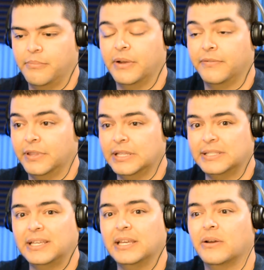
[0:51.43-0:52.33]
but for this
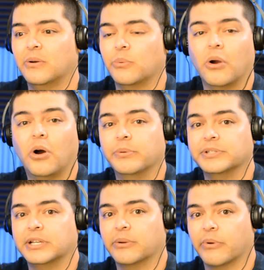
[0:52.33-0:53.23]
sake, we're
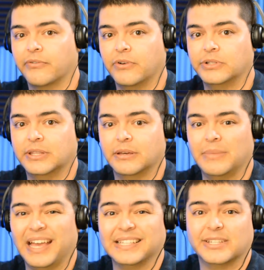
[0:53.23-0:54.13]
always going to refer to
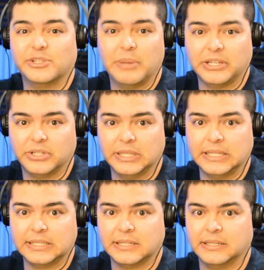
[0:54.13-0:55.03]
them as a
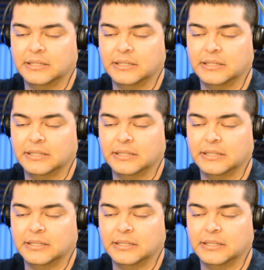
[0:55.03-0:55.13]
specialist.